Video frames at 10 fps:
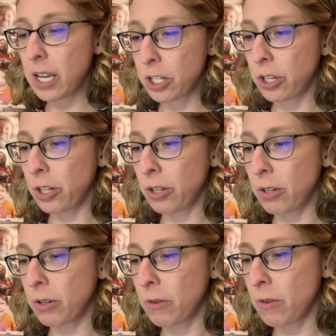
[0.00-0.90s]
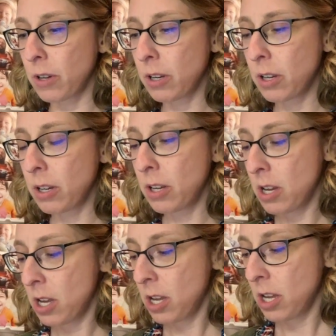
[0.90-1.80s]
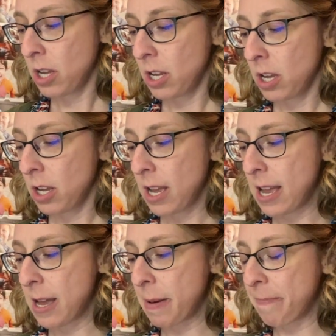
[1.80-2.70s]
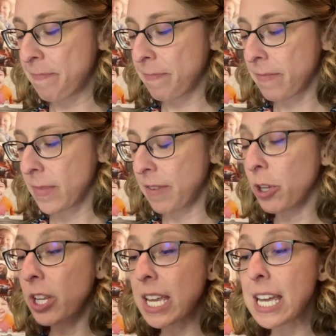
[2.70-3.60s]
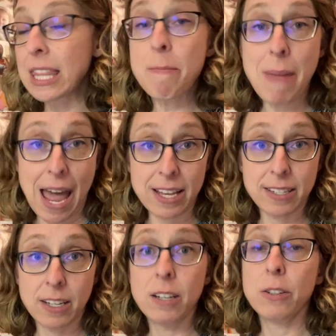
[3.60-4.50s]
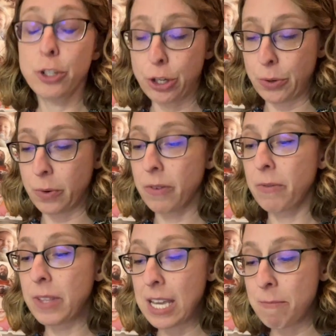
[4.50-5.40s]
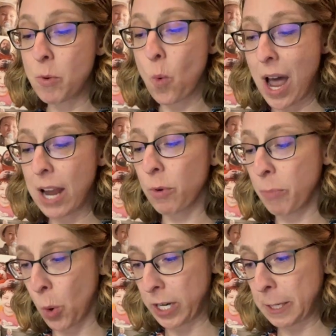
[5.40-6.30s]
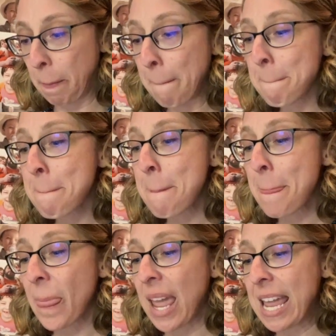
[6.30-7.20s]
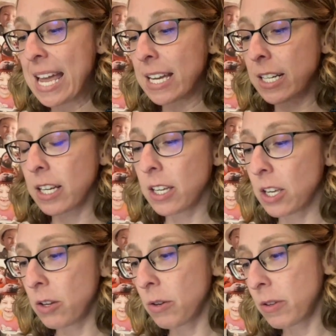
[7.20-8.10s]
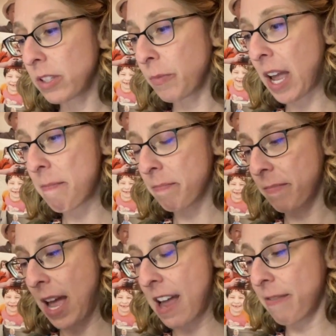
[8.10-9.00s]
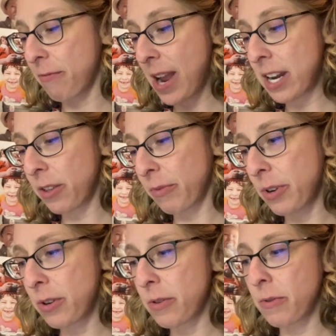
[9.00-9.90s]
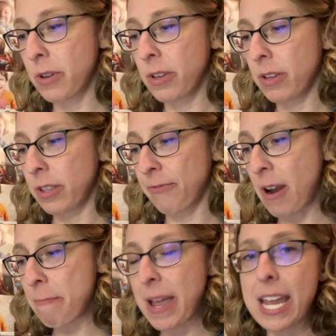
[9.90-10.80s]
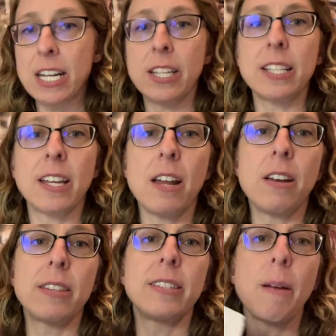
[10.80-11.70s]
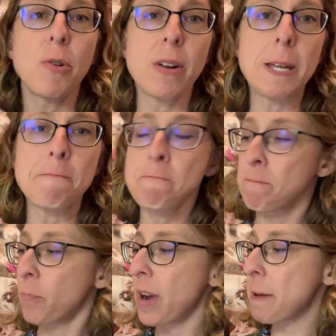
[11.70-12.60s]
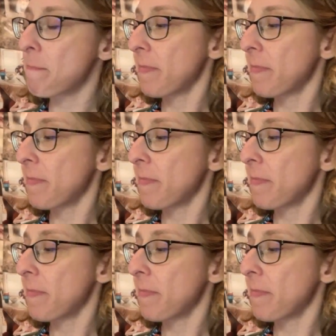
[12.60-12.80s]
to, if you're looking at the Mask 2, the MMY report, and I've read through the front page that's got all the summary, right?